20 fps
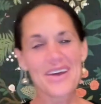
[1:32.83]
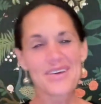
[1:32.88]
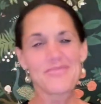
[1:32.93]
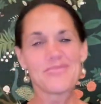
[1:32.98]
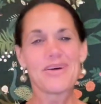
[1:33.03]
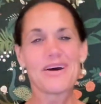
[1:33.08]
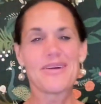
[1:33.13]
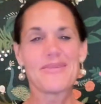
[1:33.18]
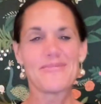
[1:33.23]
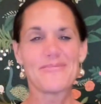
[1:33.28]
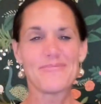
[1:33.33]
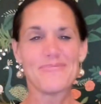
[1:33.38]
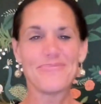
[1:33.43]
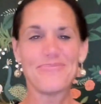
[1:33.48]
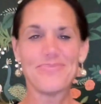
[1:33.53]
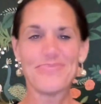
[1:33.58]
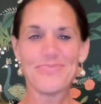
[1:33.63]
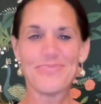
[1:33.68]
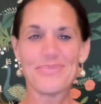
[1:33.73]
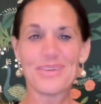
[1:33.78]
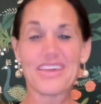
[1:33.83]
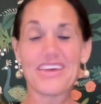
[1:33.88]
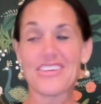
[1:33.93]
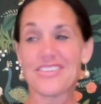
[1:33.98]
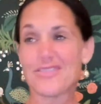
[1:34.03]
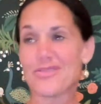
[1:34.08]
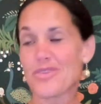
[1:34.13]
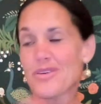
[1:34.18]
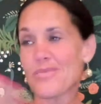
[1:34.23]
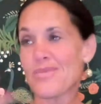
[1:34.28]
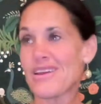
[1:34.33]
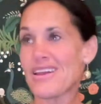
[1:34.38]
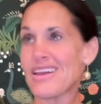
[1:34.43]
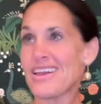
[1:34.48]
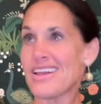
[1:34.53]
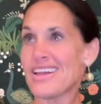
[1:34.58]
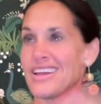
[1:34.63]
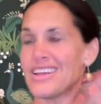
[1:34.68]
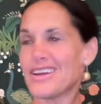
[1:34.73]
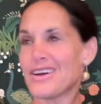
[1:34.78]
But because for
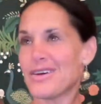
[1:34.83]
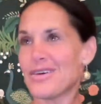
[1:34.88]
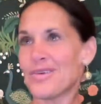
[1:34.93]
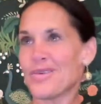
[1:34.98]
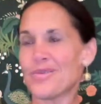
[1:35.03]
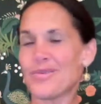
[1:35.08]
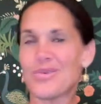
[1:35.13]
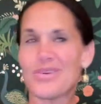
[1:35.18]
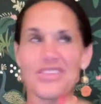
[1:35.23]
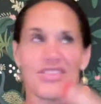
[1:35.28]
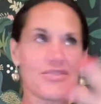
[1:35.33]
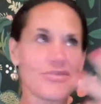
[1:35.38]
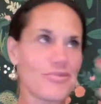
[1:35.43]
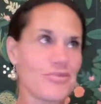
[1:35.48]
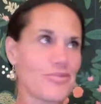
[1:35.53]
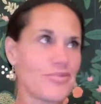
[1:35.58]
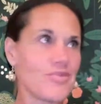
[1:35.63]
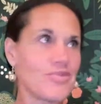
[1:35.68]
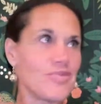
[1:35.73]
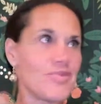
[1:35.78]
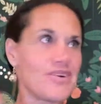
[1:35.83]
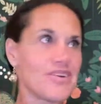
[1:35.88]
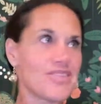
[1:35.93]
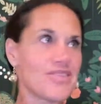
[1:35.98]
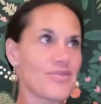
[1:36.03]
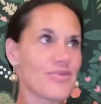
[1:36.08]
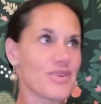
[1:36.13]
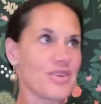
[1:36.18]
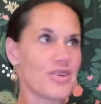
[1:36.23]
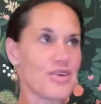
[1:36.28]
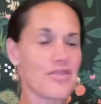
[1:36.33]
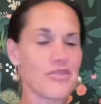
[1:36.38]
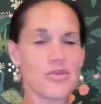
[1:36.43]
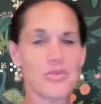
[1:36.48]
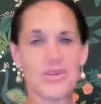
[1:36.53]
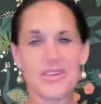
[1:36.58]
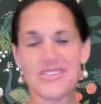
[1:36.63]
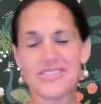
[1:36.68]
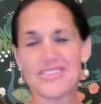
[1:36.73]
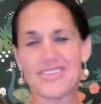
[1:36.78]
me, with when you have a
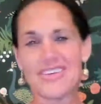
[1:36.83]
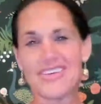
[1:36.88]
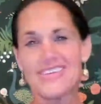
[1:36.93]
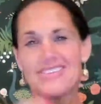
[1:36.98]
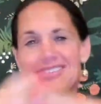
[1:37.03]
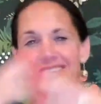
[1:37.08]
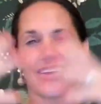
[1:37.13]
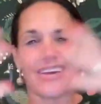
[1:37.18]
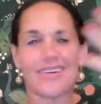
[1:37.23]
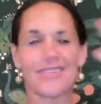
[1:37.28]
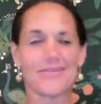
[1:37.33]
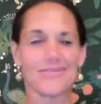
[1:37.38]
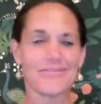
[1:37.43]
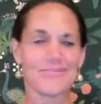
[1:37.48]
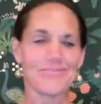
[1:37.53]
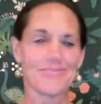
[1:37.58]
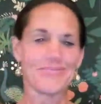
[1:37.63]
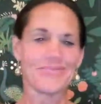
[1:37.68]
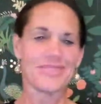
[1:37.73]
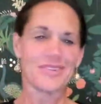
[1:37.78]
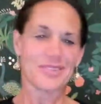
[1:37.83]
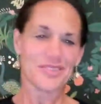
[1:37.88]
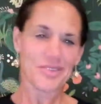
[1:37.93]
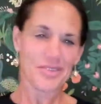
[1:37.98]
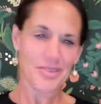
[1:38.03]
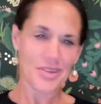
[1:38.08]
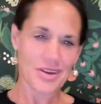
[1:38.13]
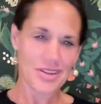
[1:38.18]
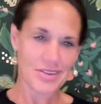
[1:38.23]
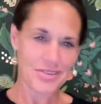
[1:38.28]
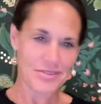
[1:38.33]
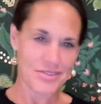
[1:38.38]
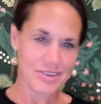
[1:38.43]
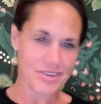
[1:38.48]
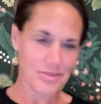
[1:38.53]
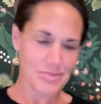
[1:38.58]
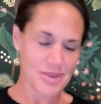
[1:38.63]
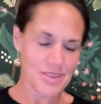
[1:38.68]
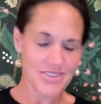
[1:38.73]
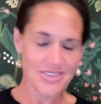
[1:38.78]
business, like there's a lot of
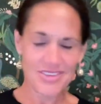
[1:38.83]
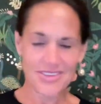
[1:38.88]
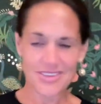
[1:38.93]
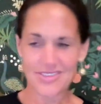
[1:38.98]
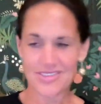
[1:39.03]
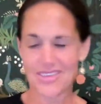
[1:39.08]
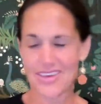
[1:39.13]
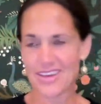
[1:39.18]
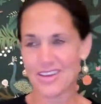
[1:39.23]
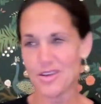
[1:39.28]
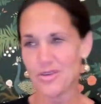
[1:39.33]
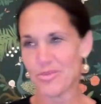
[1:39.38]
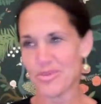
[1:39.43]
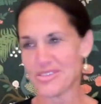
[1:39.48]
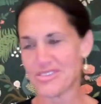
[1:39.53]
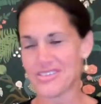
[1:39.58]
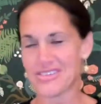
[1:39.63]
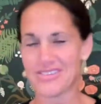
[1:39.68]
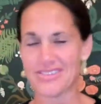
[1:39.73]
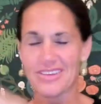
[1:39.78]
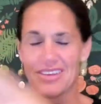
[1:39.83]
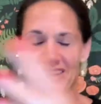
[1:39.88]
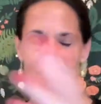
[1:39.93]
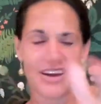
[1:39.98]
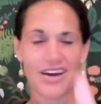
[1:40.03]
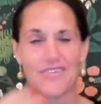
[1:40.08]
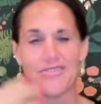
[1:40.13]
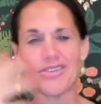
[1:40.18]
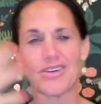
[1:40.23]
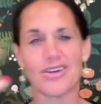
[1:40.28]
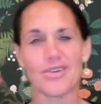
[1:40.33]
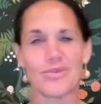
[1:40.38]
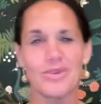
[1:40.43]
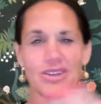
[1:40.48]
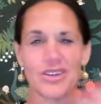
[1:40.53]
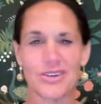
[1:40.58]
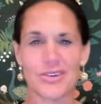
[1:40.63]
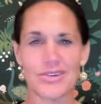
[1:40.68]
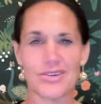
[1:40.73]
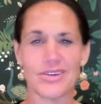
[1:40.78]
expenses that your business can cover when
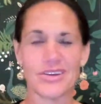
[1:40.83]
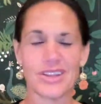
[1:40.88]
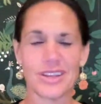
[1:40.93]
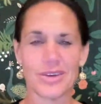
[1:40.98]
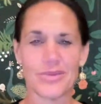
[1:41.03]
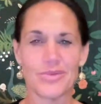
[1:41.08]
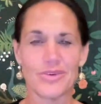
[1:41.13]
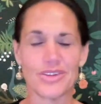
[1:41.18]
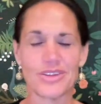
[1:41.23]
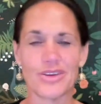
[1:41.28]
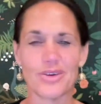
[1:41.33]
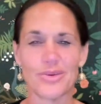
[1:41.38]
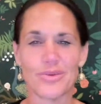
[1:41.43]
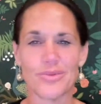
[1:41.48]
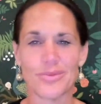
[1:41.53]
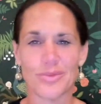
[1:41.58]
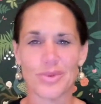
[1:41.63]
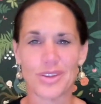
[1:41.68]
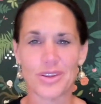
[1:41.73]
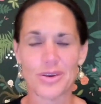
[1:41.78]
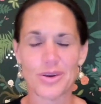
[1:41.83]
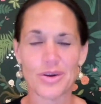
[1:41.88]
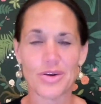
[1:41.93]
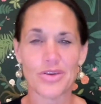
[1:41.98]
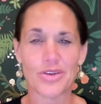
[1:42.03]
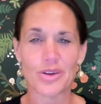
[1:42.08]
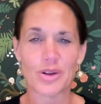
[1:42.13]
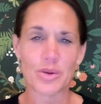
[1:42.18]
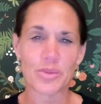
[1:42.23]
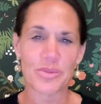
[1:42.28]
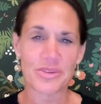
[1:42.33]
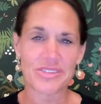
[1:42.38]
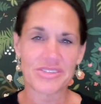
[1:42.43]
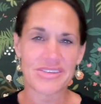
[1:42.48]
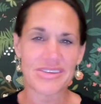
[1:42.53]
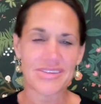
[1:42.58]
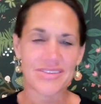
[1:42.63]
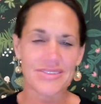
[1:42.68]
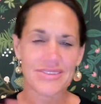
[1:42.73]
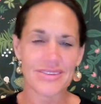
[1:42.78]
you're, when you own your own business.